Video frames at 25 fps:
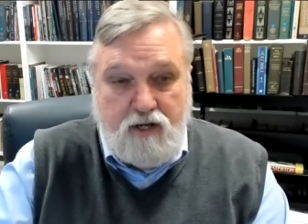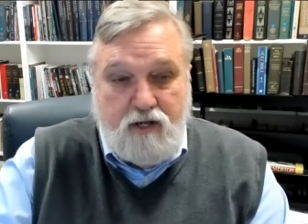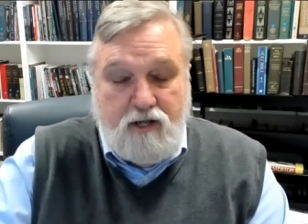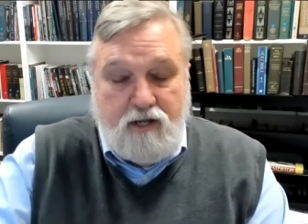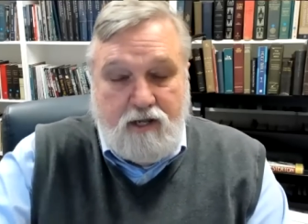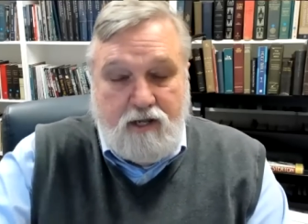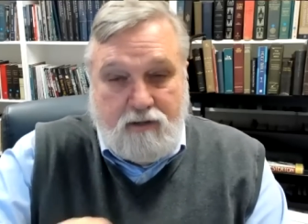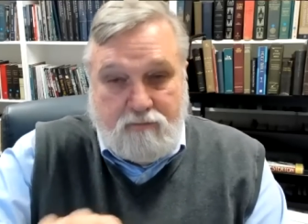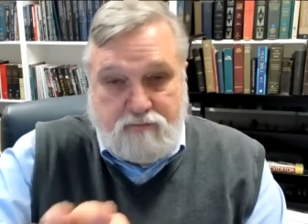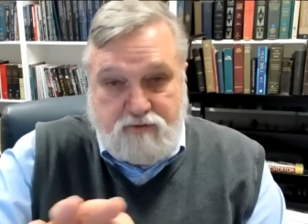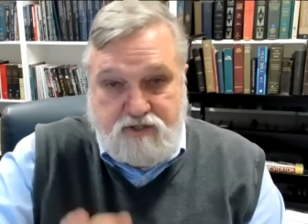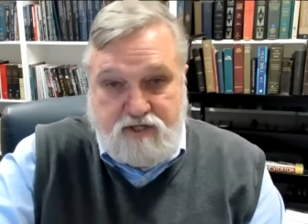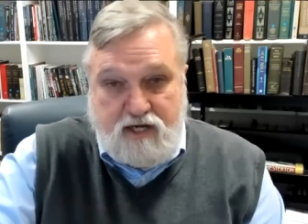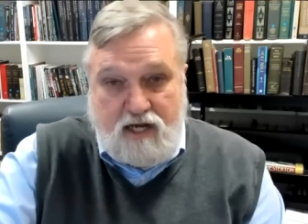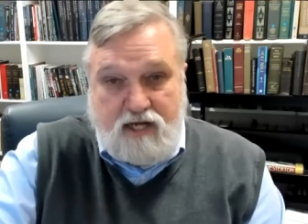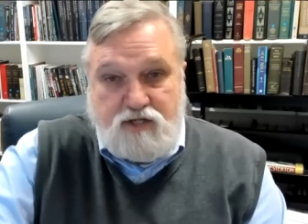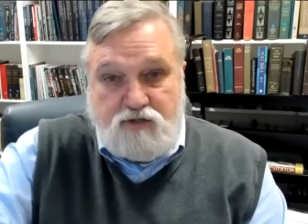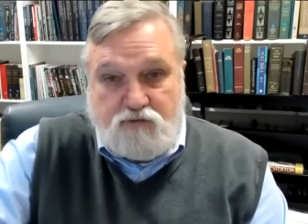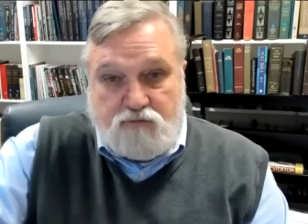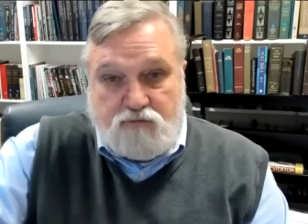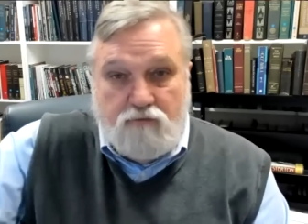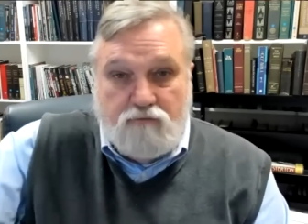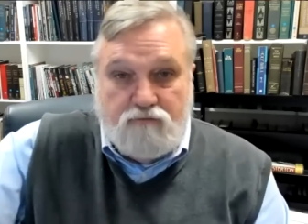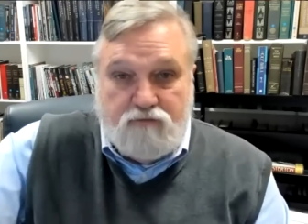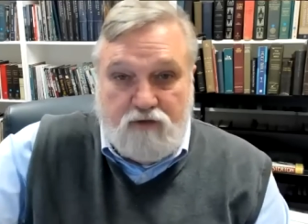He abstains
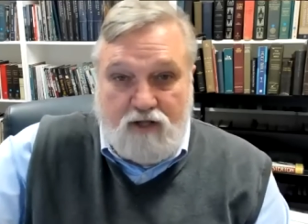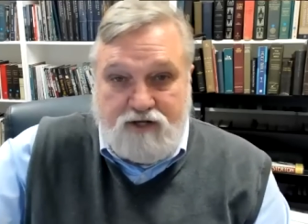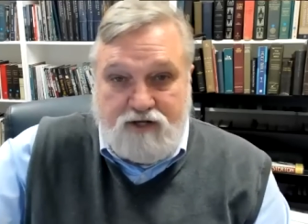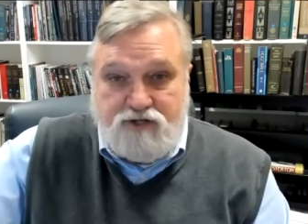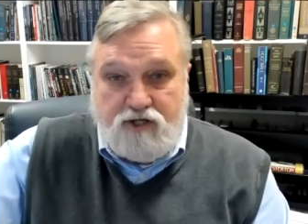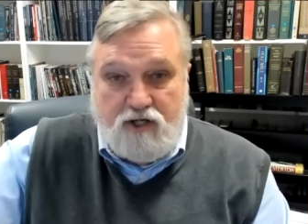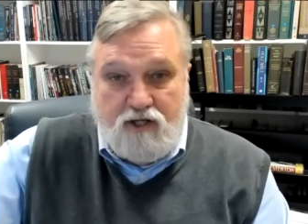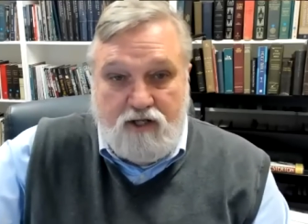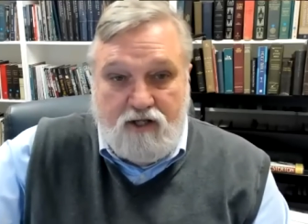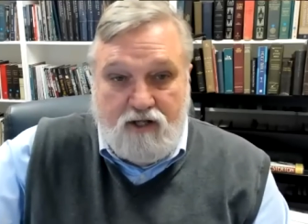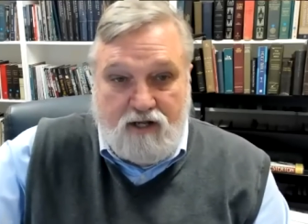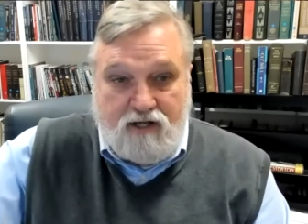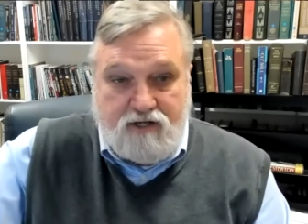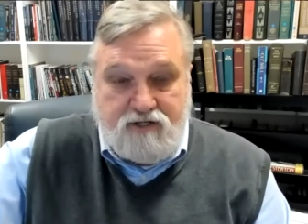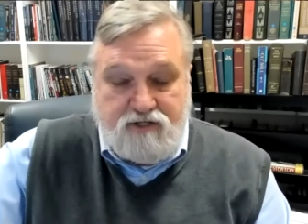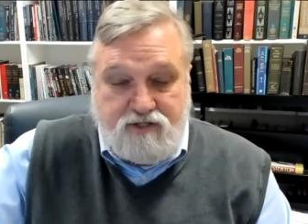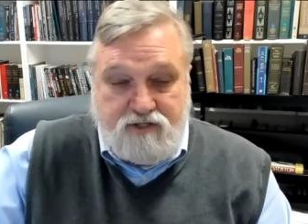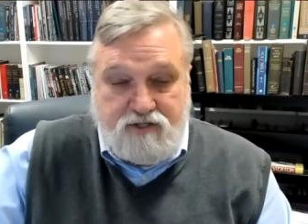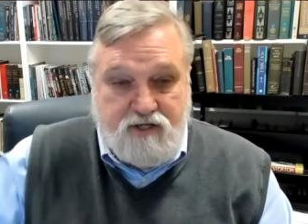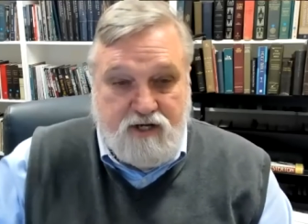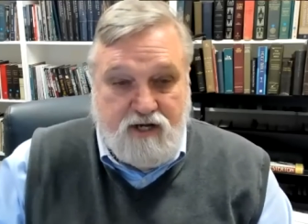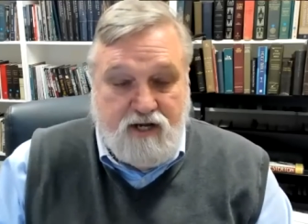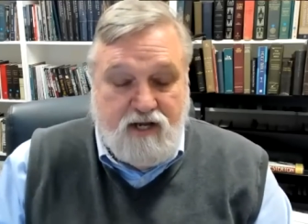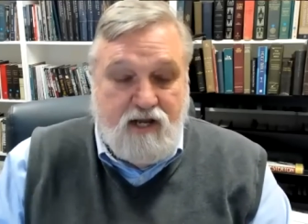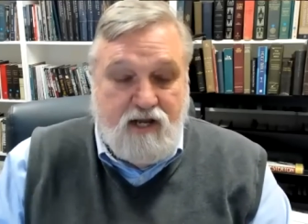from fleshly
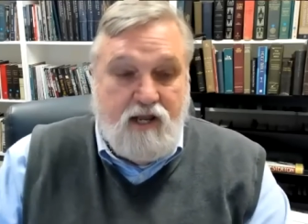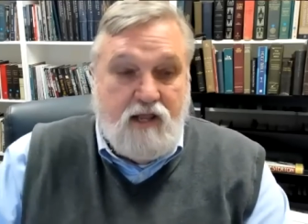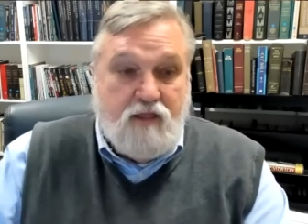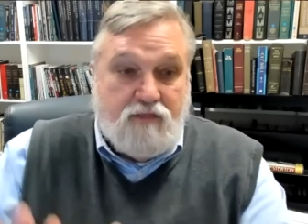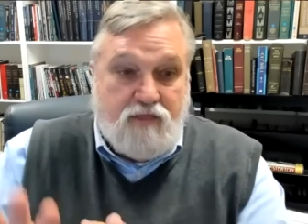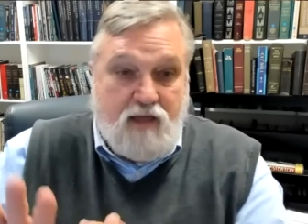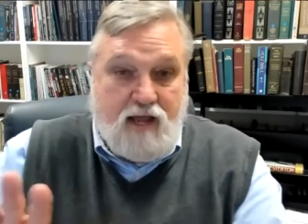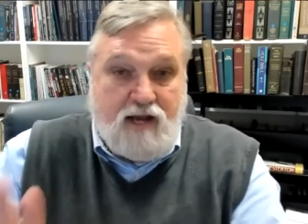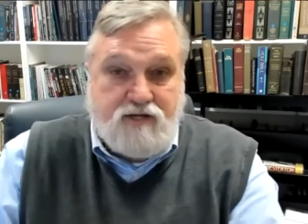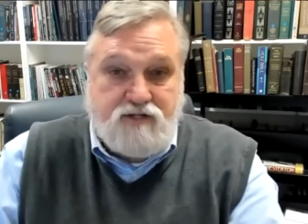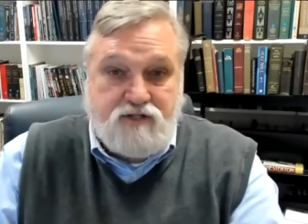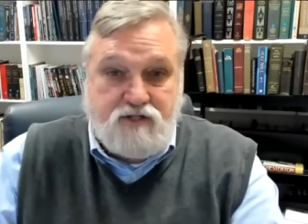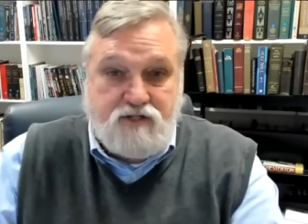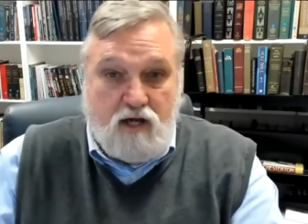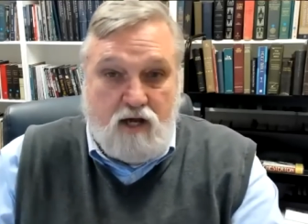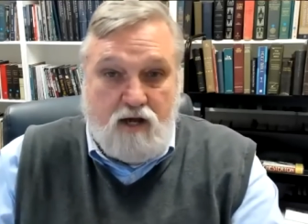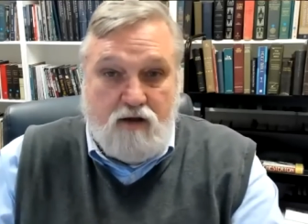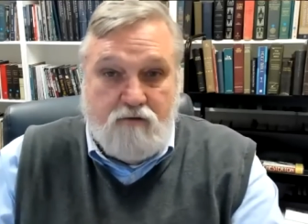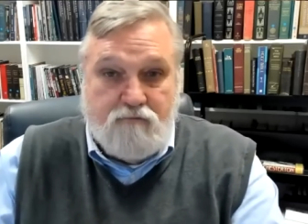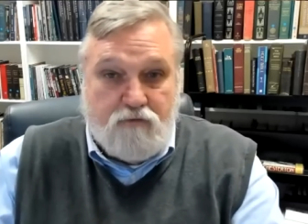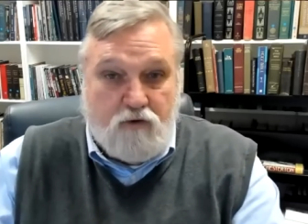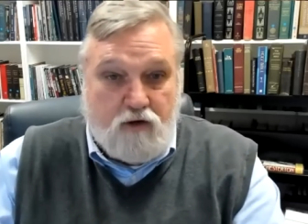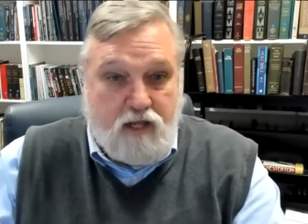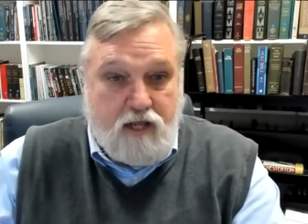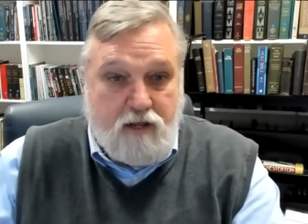lusts. He thanks
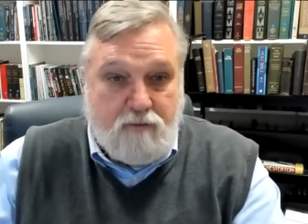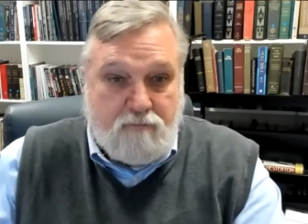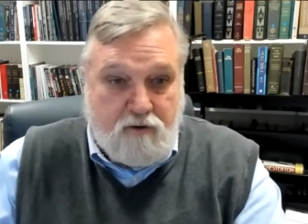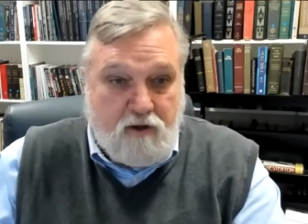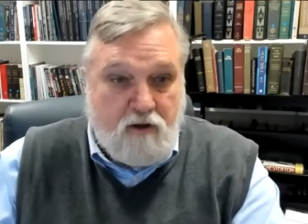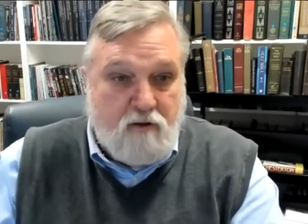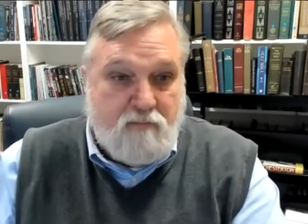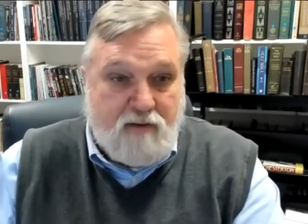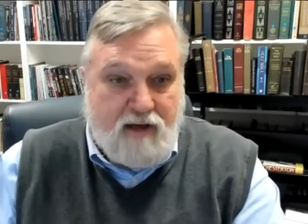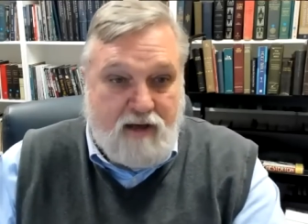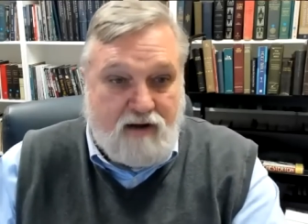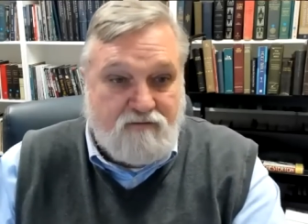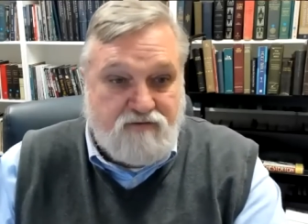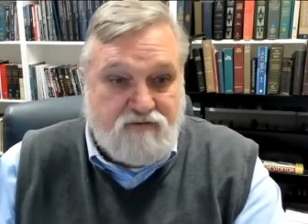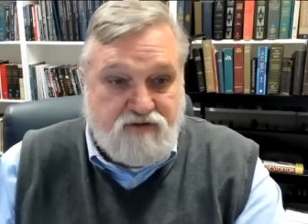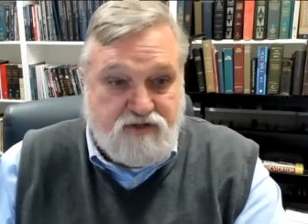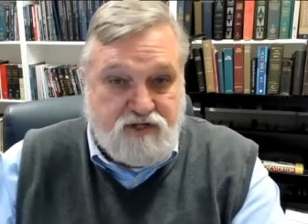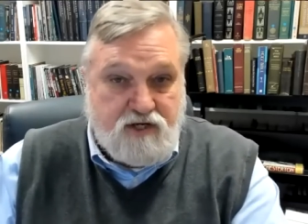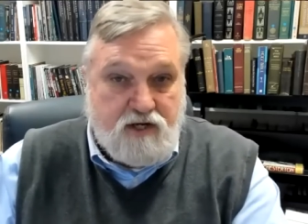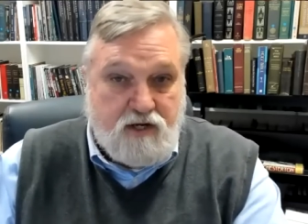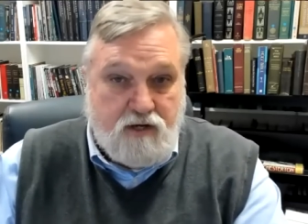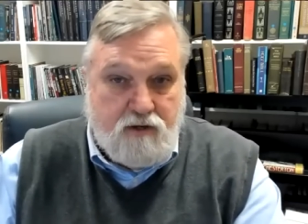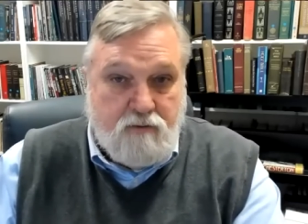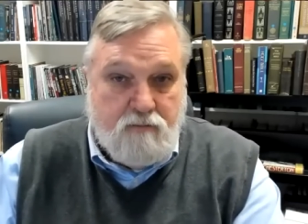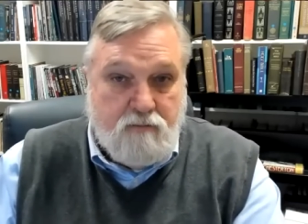God for keeping him out of
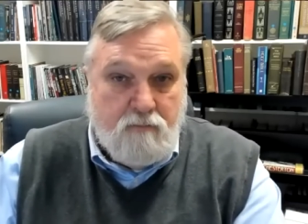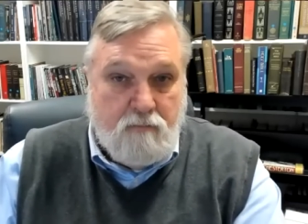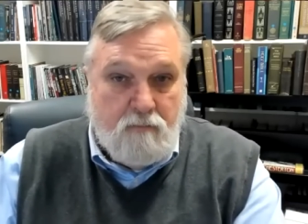sin.